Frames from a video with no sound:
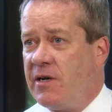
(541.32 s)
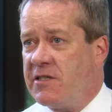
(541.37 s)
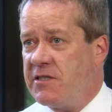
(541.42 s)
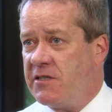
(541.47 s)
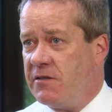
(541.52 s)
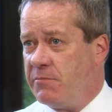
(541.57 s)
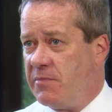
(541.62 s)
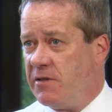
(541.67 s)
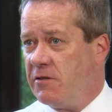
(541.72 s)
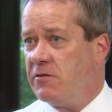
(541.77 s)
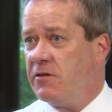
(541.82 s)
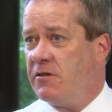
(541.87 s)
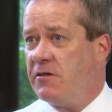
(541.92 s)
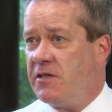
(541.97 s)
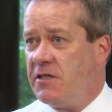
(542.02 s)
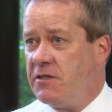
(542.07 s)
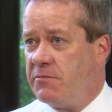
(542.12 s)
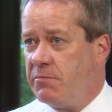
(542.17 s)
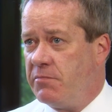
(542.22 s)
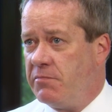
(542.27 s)
us, that build on
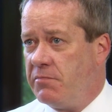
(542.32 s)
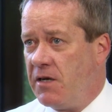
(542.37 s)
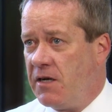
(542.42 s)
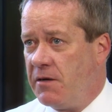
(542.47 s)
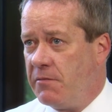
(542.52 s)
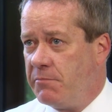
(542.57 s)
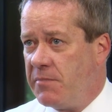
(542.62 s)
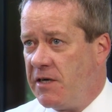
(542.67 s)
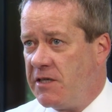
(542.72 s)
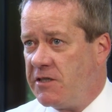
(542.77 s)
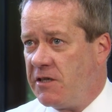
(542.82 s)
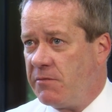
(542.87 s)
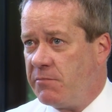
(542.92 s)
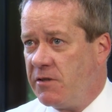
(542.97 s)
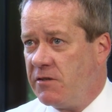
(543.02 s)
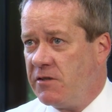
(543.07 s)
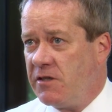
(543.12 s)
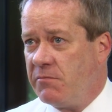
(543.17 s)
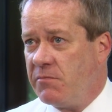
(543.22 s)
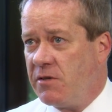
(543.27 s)
these basic
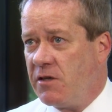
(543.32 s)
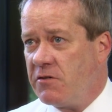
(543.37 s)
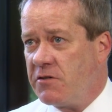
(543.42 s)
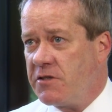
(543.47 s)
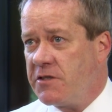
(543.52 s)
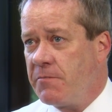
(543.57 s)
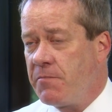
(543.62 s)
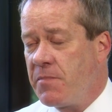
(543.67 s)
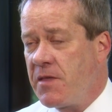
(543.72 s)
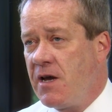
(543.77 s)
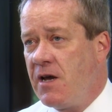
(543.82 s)
building blocks,